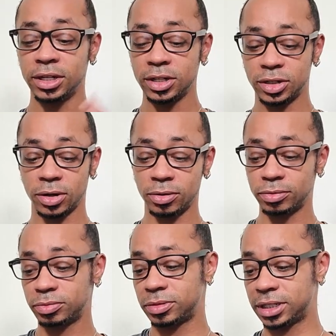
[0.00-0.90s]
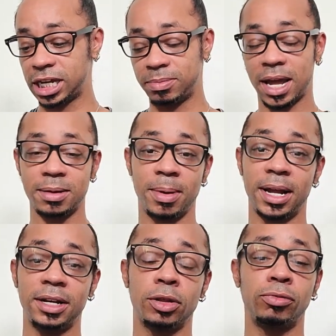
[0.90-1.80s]
So keep that in
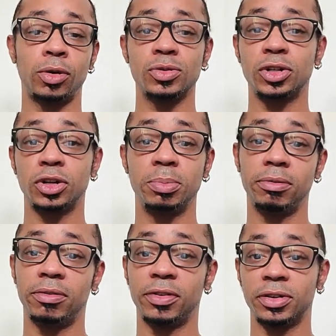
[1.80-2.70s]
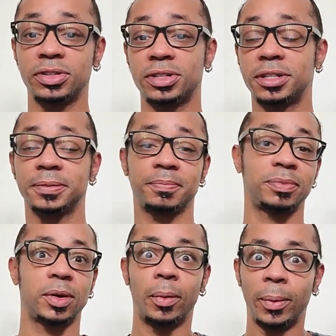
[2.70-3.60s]
mind. The roles could be reversed,
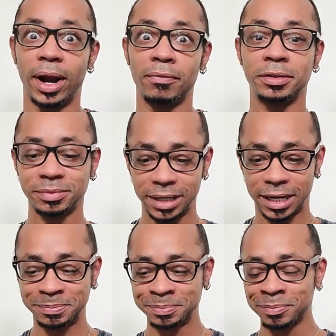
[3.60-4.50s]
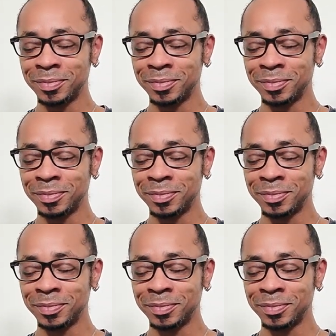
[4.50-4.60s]
whatever, yeah?